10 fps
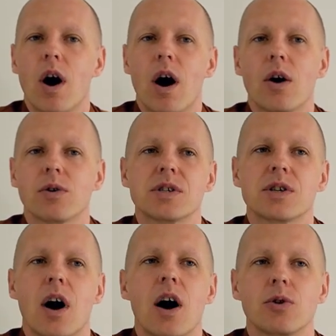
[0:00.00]
how
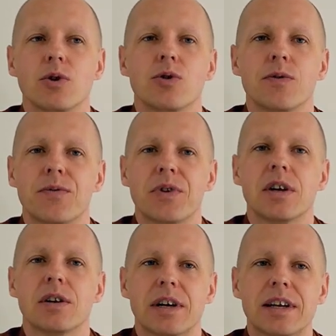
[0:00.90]
does how do you
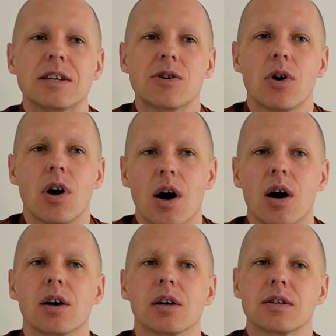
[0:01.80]
feel in your
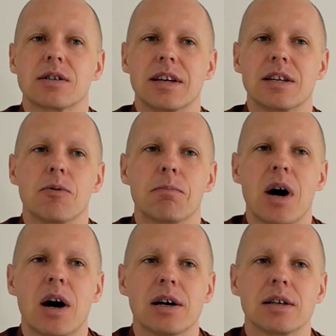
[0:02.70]
heart, in your
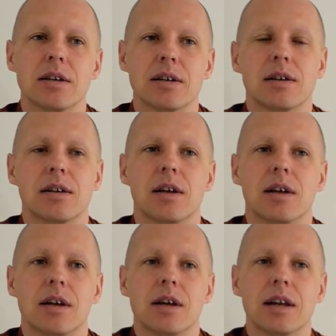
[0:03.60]
mind,
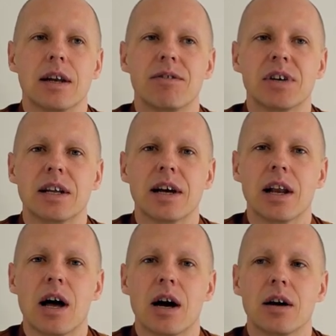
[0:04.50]
in everyday
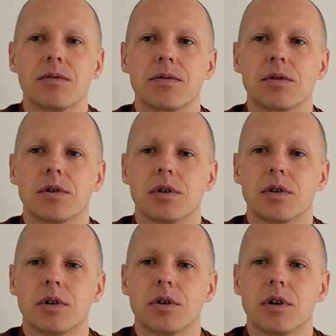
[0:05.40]
life,
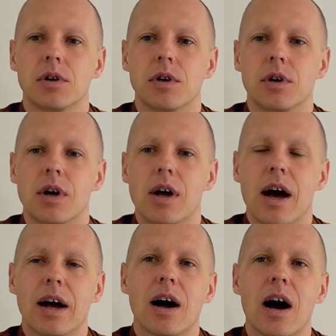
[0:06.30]

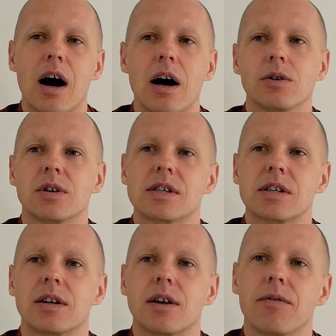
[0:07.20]
and how does
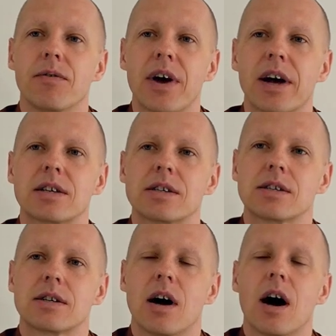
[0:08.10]
it
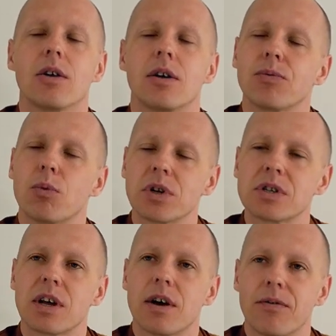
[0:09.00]
affects how
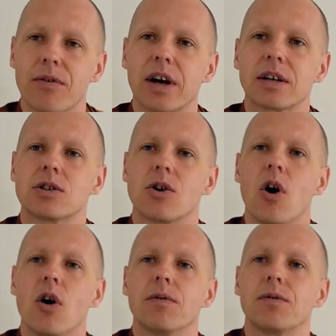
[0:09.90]
what's the effect
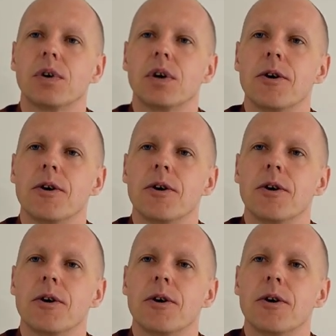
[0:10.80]
of